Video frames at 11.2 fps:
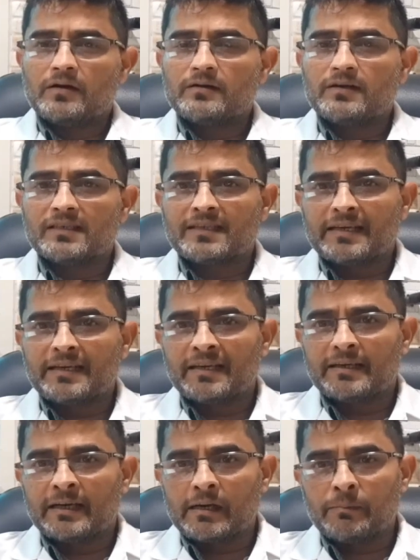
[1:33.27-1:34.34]
Does getting a
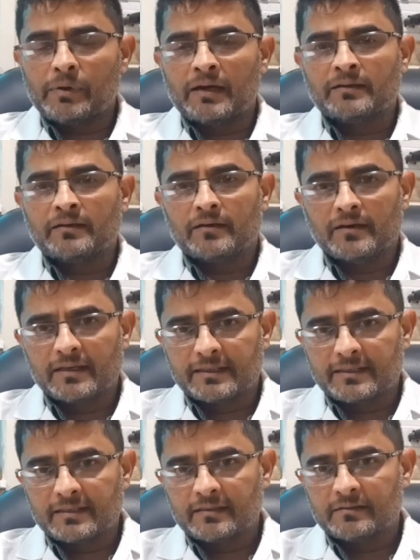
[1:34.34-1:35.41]
dental implant
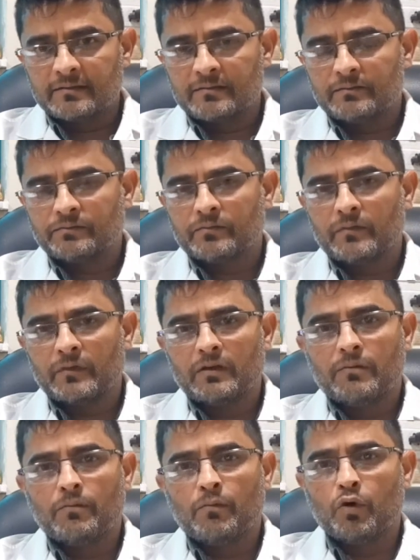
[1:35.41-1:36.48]
hurts?
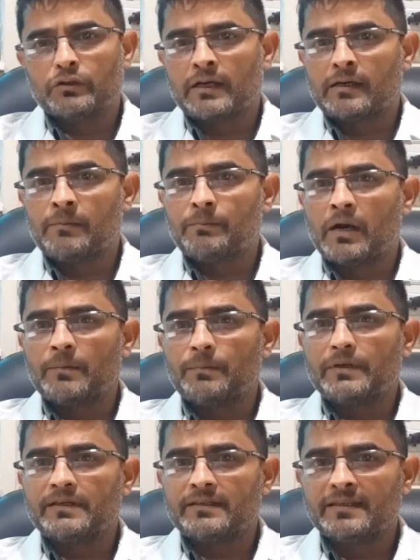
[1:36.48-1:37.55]
Most dental implant
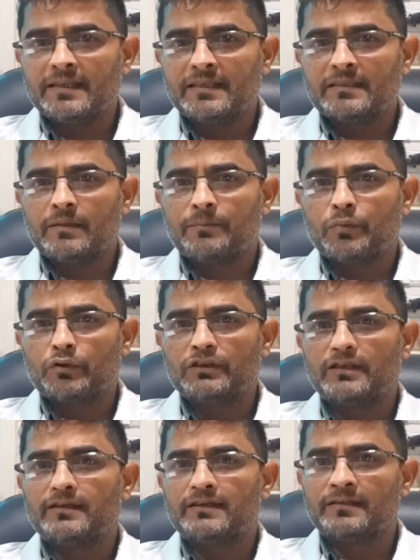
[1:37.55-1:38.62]
patients says the
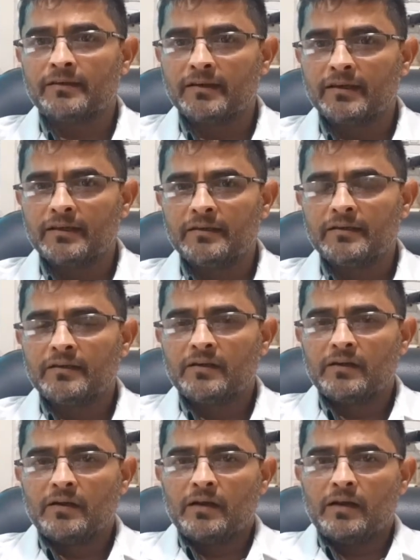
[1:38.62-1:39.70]
procedure doesn't hurt
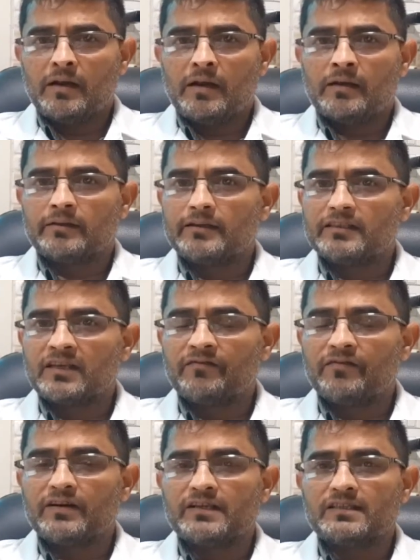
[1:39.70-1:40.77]
and the
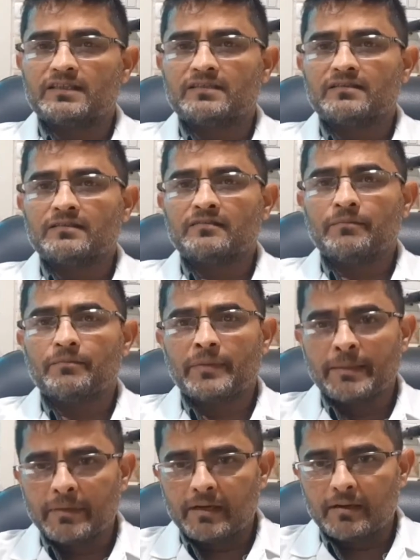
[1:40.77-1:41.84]
discomfort is
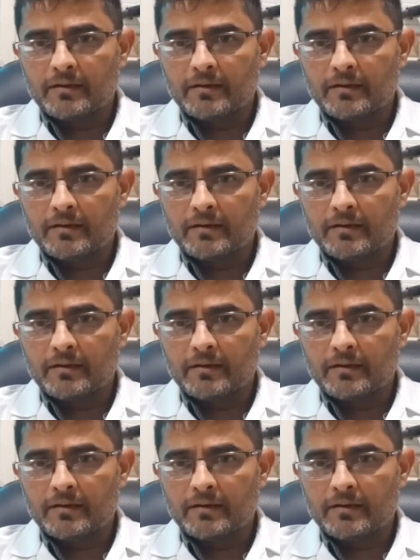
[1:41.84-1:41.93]
minimal.